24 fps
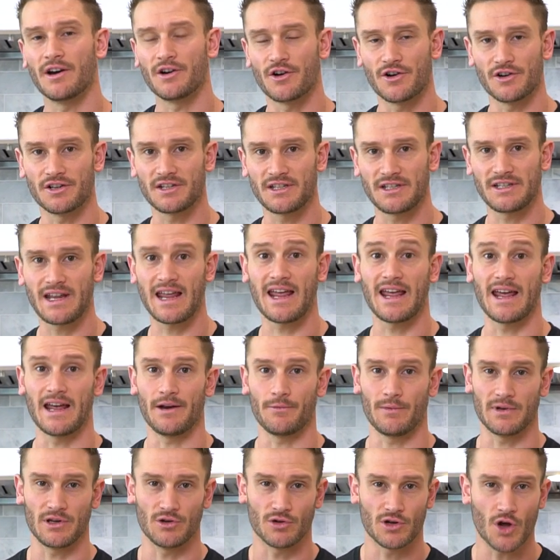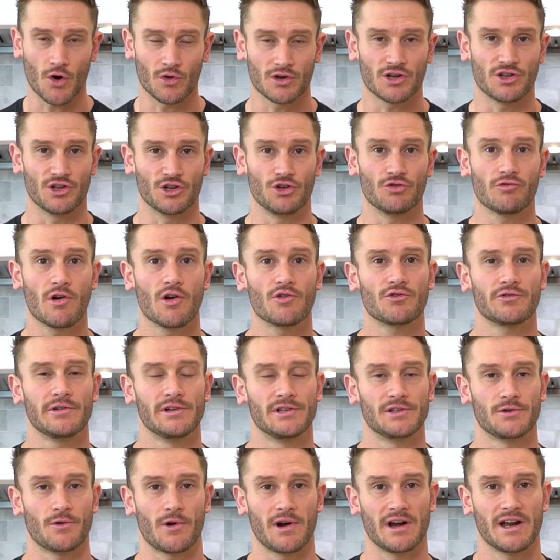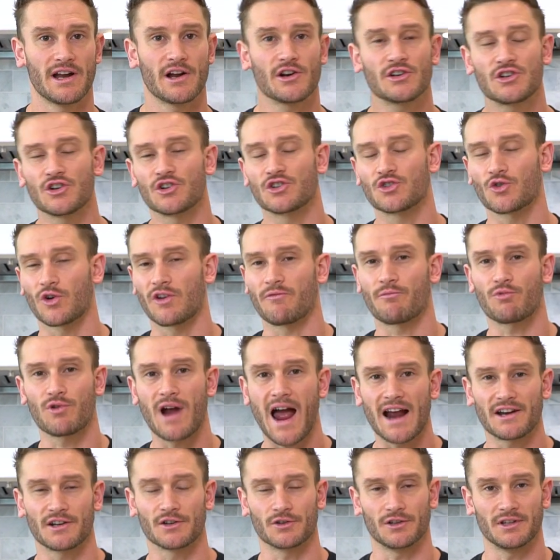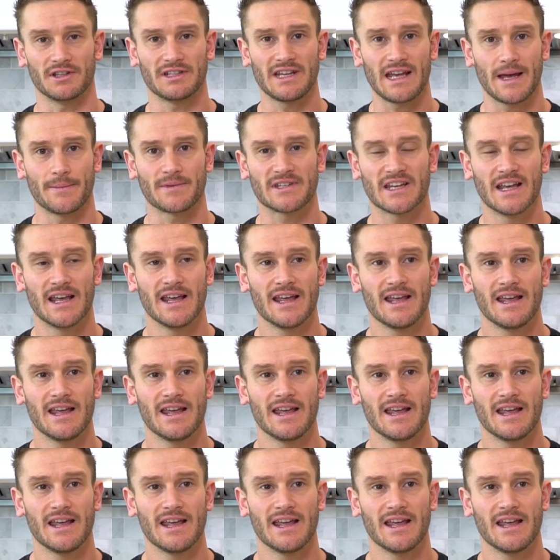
understand when you go into the grocery store, and here's your sort of practical tips,